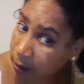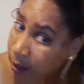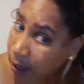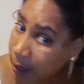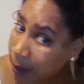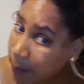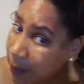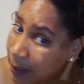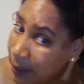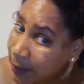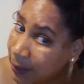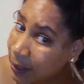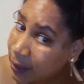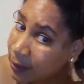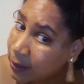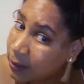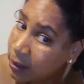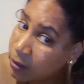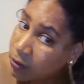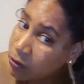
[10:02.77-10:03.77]
I may not
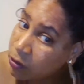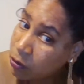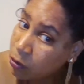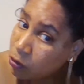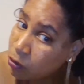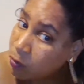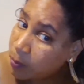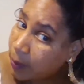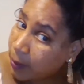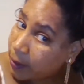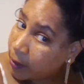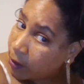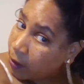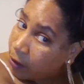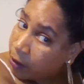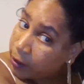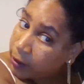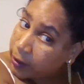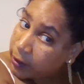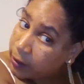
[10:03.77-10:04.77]
need to use my
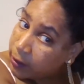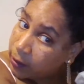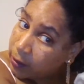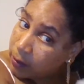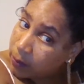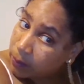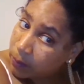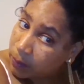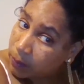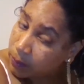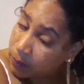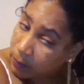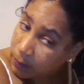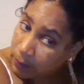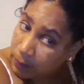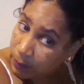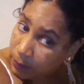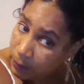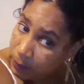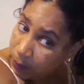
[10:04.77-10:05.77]
argan
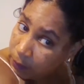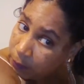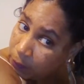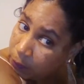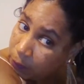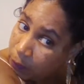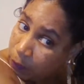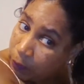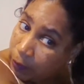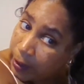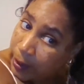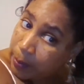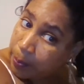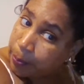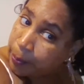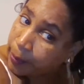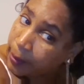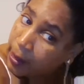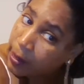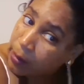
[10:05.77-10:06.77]
red
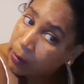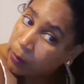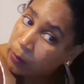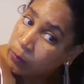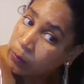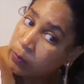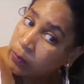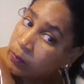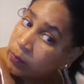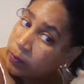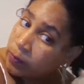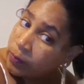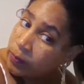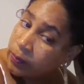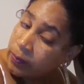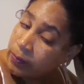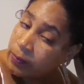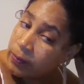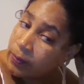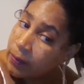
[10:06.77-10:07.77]
brown
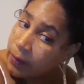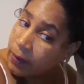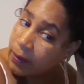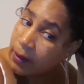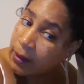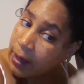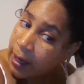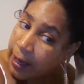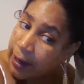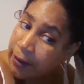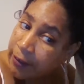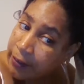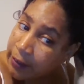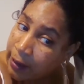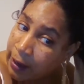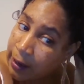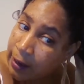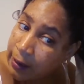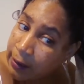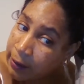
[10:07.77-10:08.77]
hair
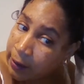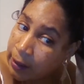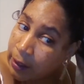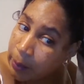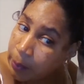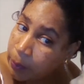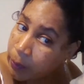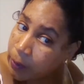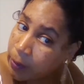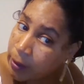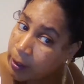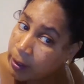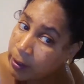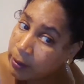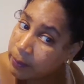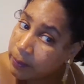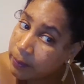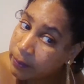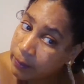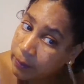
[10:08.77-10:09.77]
dye that I bought,
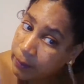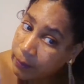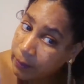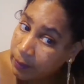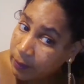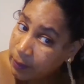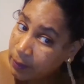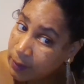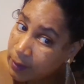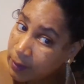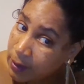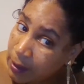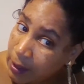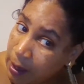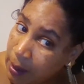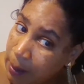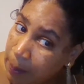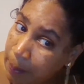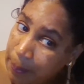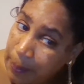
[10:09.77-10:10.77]

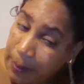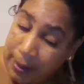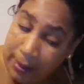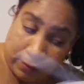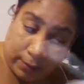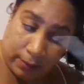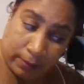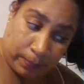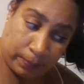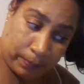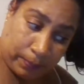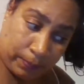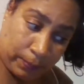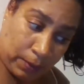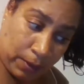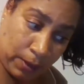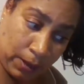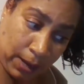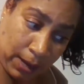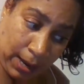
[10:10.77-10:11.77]
but
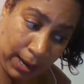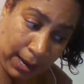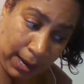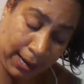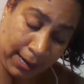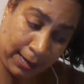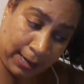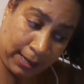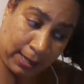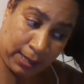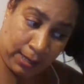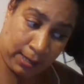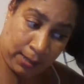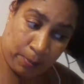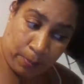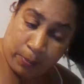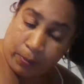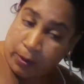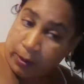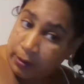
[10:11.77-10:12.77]
I
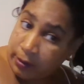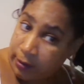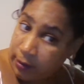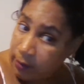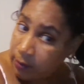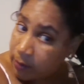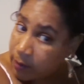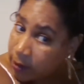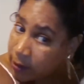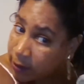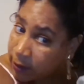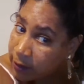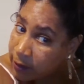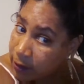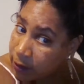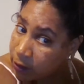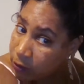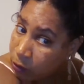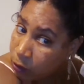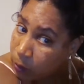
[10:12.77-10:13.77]
bought this
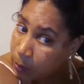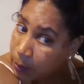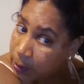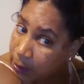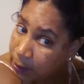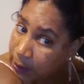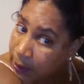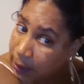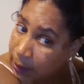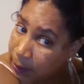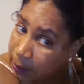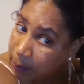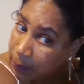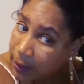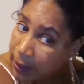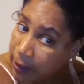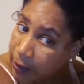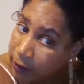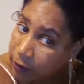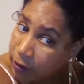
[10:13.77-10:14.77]
assuming that my
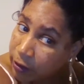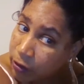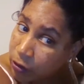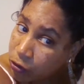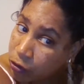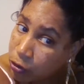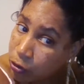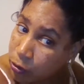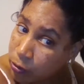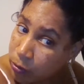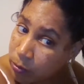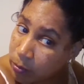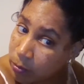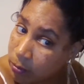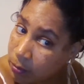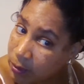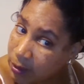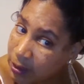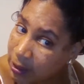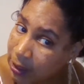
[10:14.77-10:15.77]
hair is going to turn
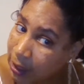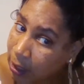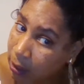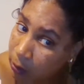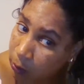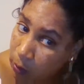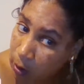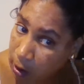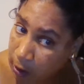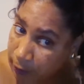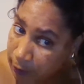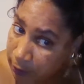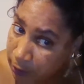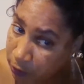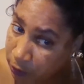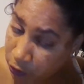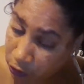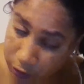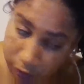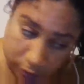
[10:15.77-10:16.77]
yellow
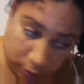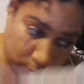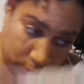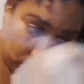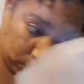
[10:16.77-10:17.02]
orange.